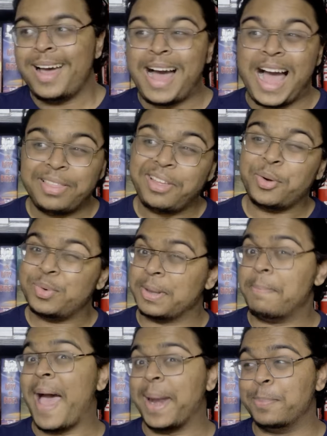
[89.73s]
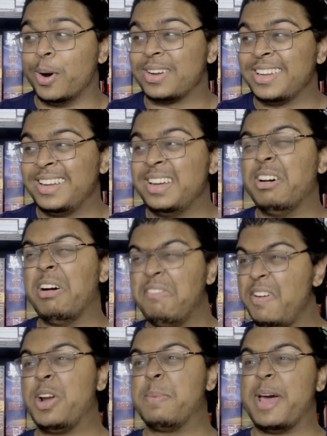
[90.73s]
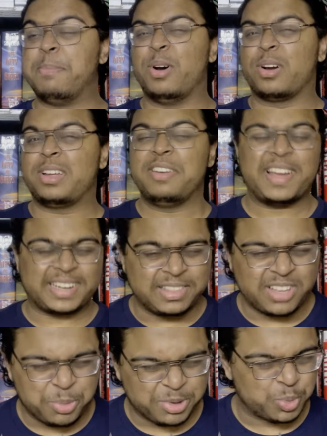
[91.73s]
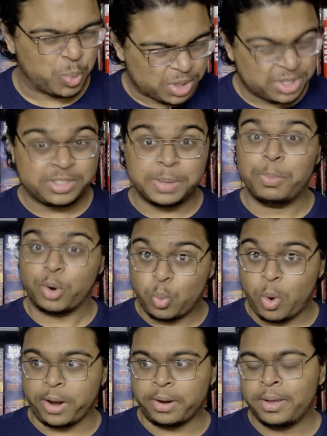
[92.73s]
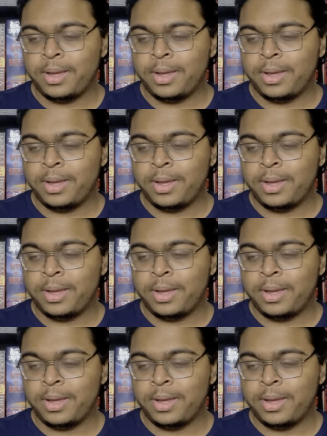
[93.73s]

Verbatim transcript: I thought it was a bad book a very bad book. In fact, I thought it was worse than book one.